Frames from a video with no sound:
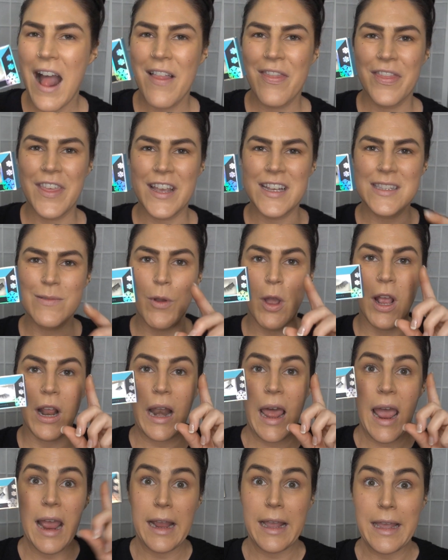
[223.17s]
and these were
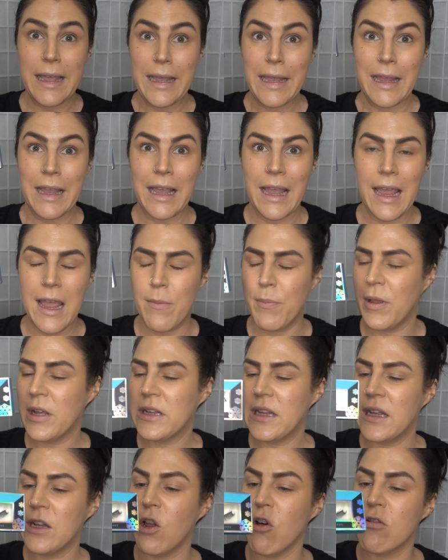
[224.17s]
like
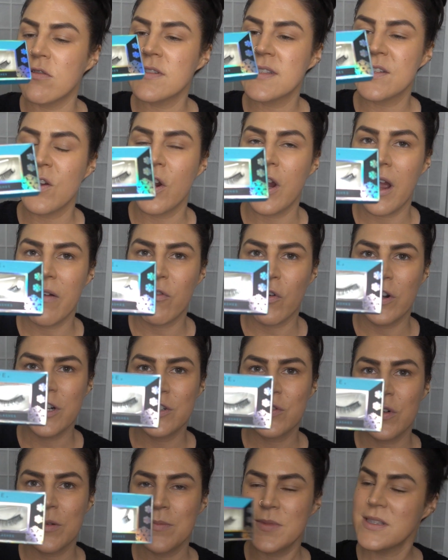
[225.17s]
epically long. So I've already
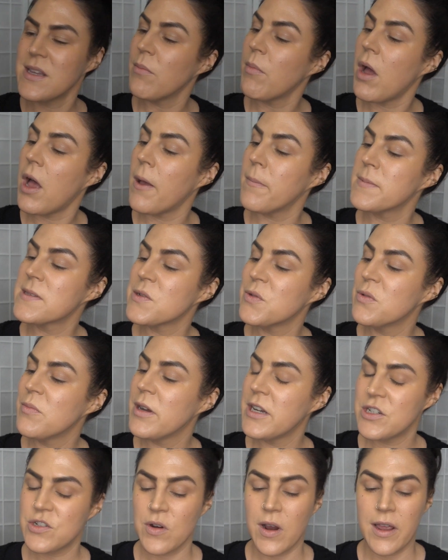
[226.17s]
trimmed some up. So we
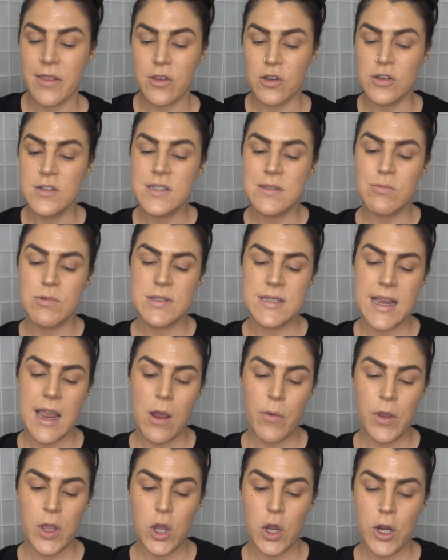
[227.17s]
might try those. We'll see
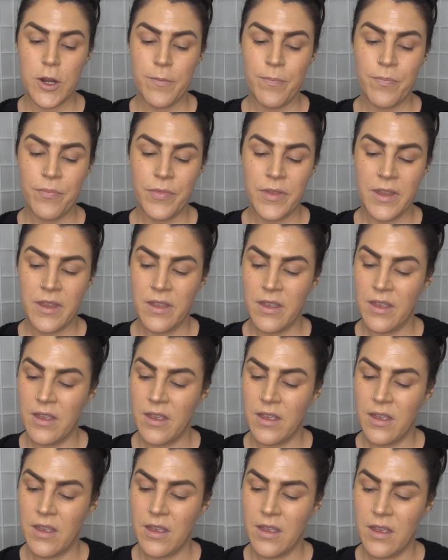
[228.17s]
how we go.
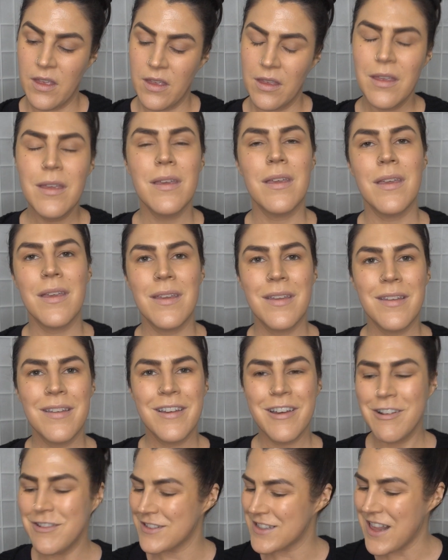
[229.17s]
Yeah.
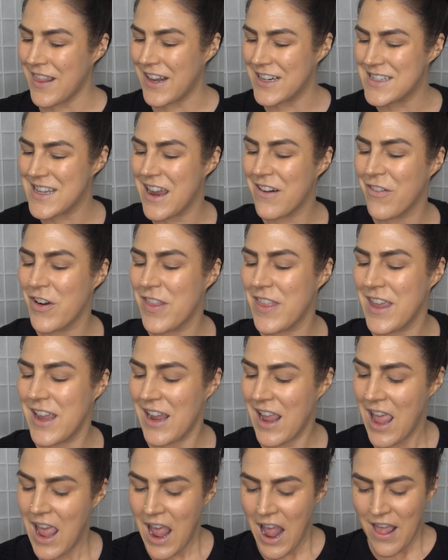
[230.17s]
Cool, so that is
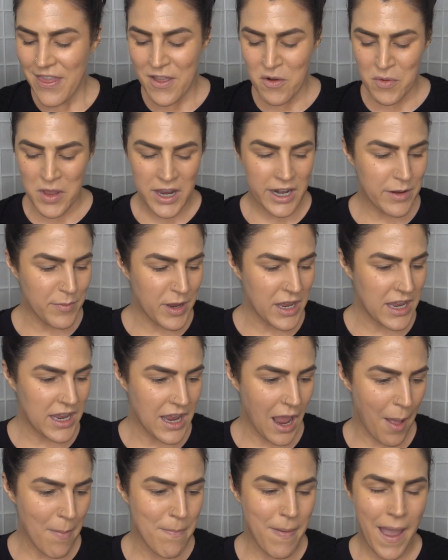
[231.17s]
everything that we're gonna
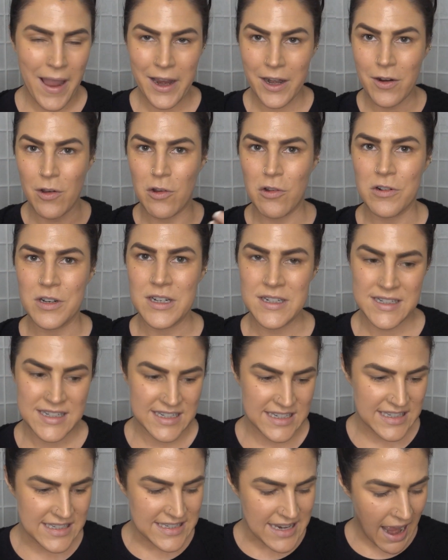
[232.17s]
be banging on
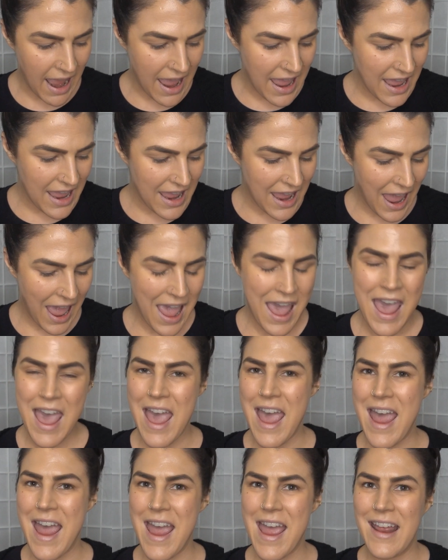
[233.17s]
today.
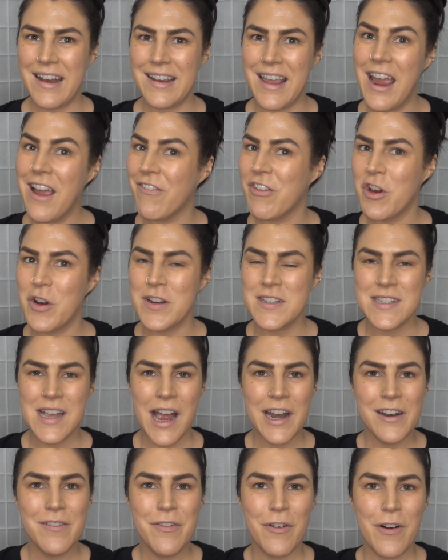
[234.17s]
And yeah, if you're
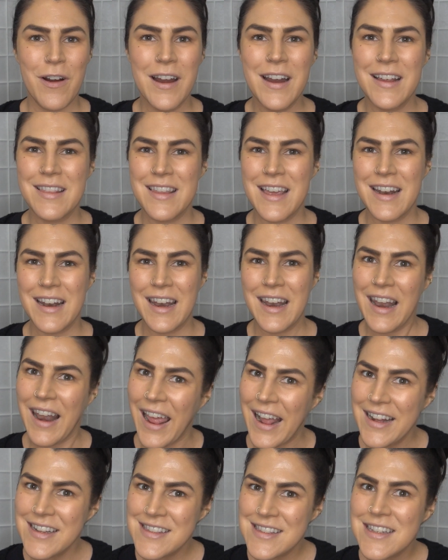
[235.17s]
excited for it, then
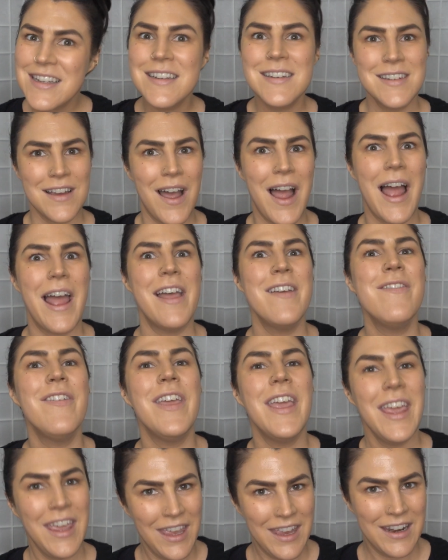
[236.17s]
let's dive
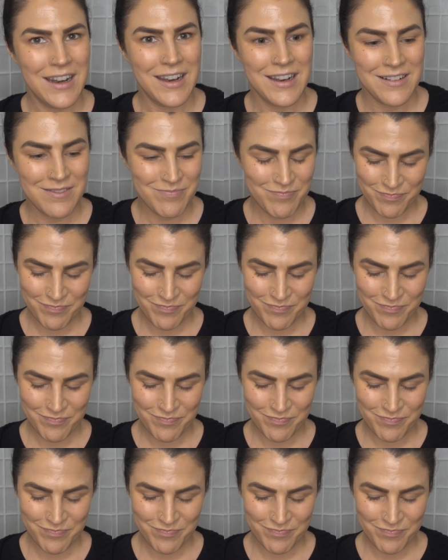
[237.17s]
in.